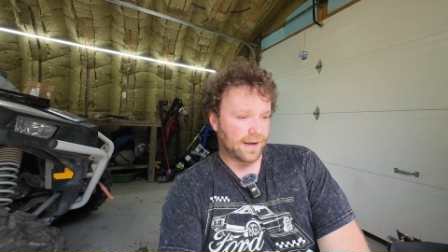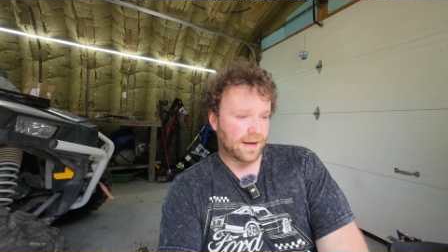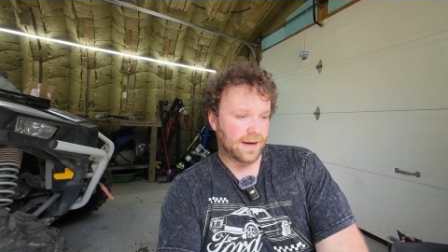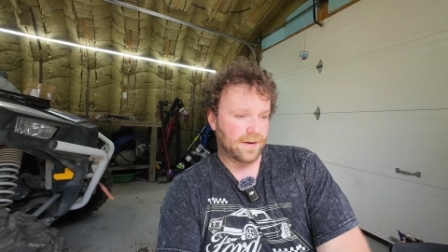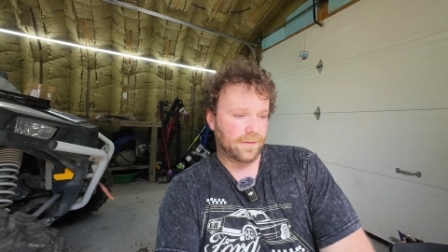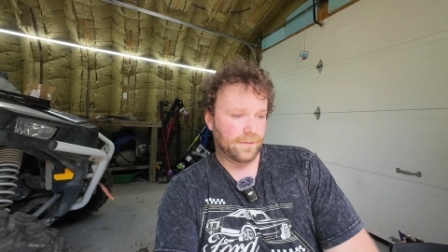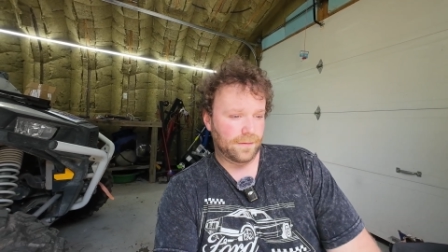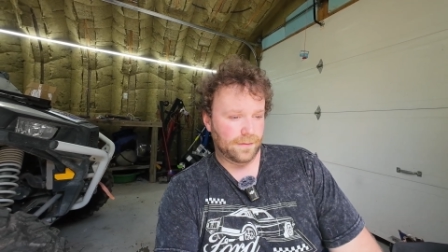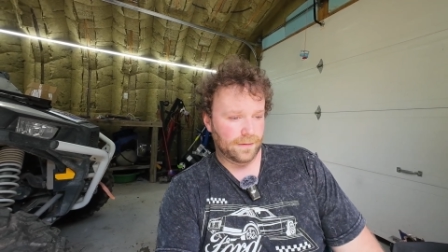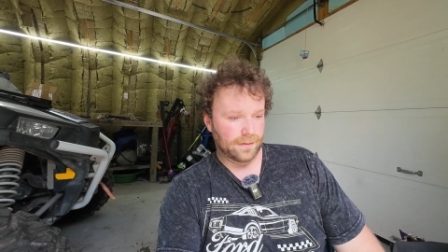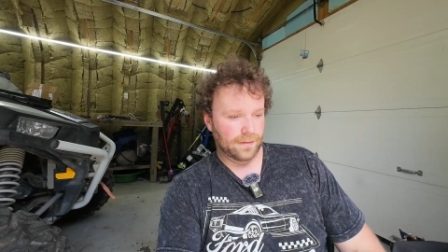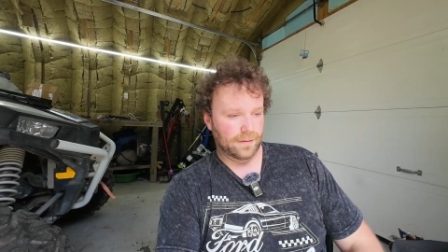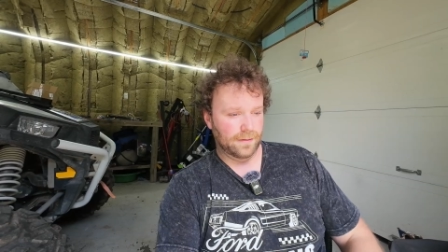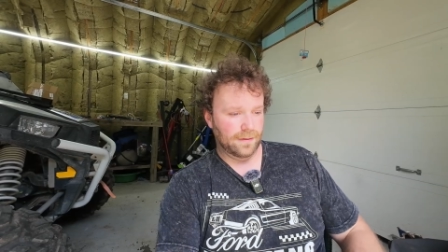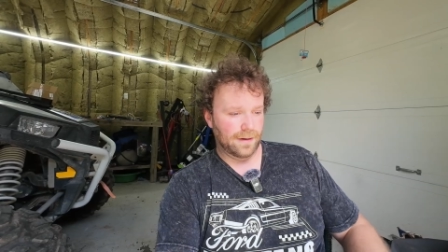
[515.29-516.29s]
And
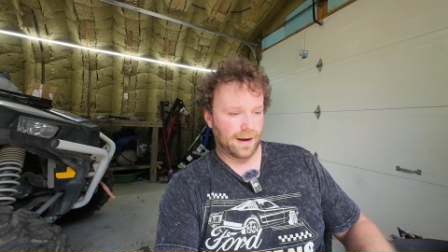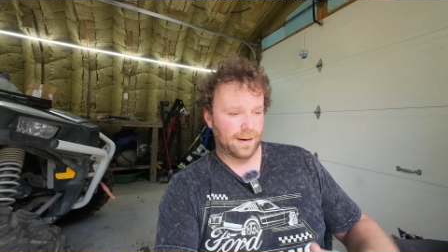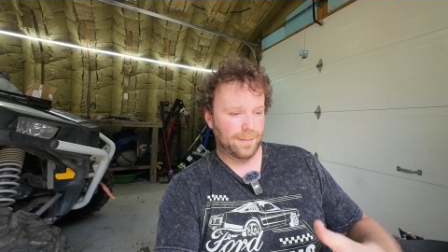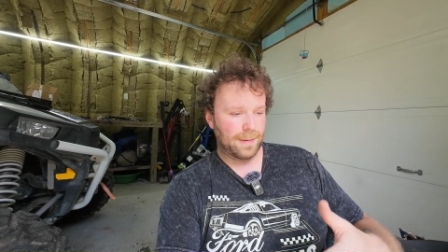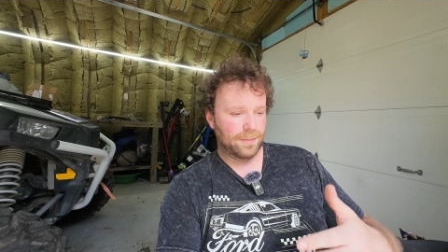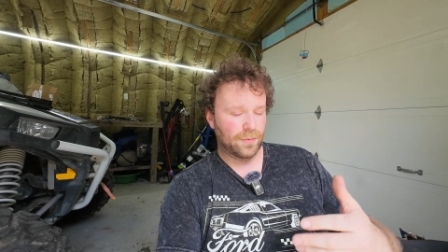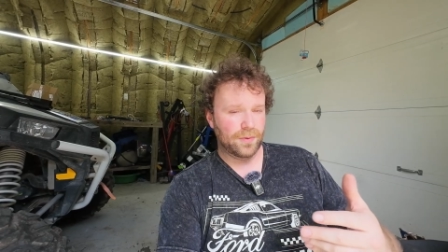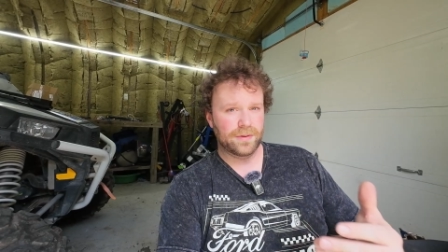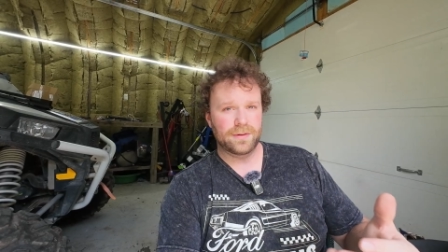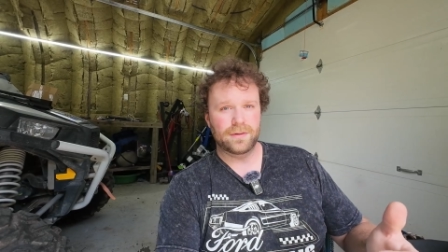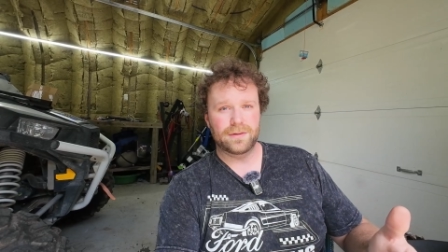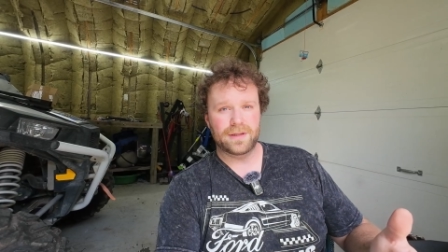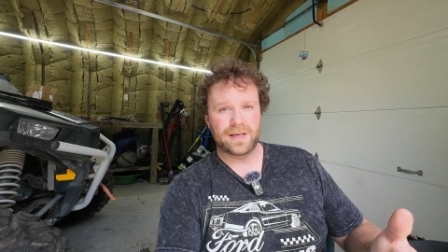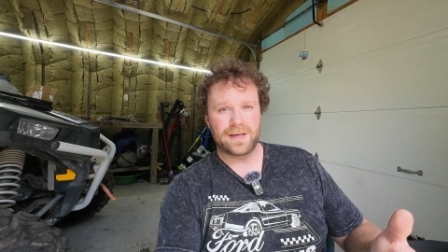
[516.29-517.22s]
I remember when